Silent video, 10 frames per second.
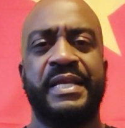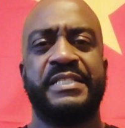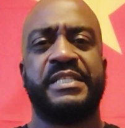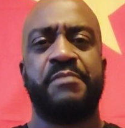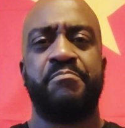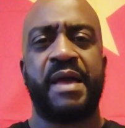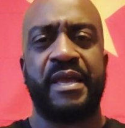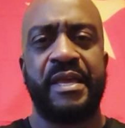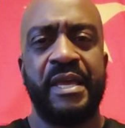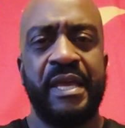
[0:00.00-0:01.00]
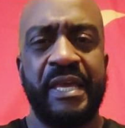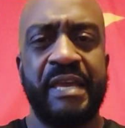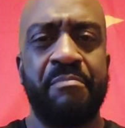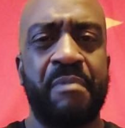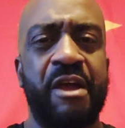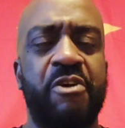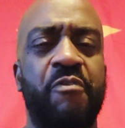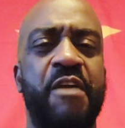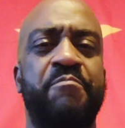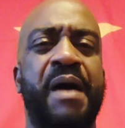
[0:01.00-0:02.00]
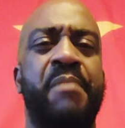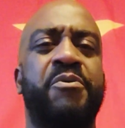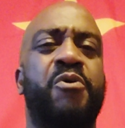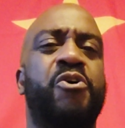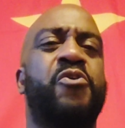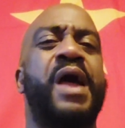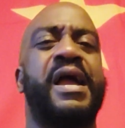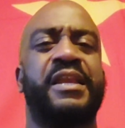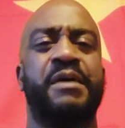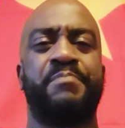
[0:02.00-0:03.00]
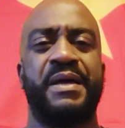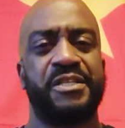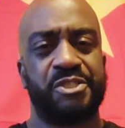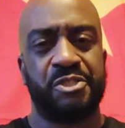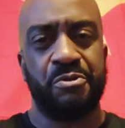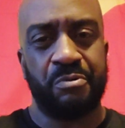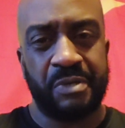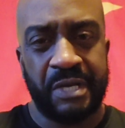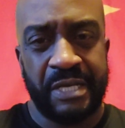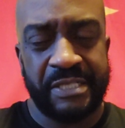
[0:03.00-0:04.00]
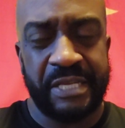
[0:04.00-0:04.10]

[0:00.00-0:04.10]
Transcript: They sit back, eating microwave popcorn, cracking up at this dude.